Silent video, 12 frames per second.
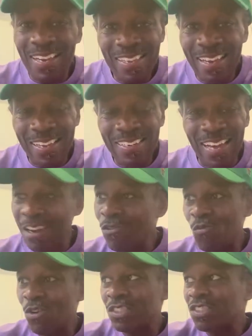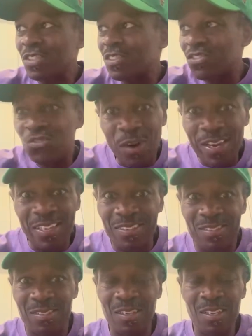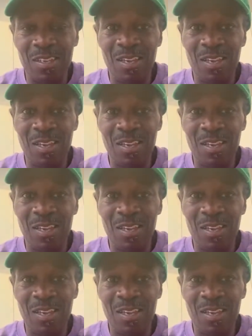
ain't got nothing. I don't want your drinks.